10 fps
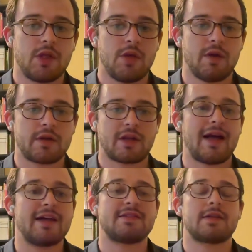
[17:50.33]
you would
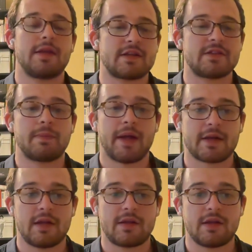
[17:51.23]
classically
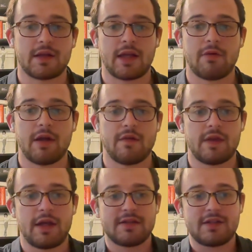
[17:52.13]
expect that the decay rate
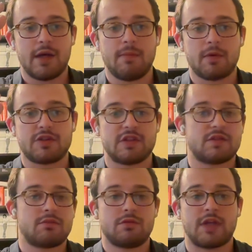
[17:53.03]
of the ensemble is
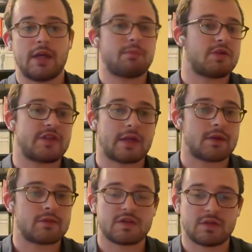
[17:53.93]
just 10 per
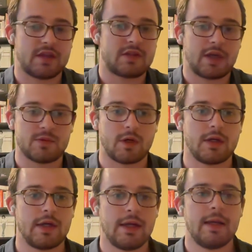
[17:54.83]
second, just 10 times 1.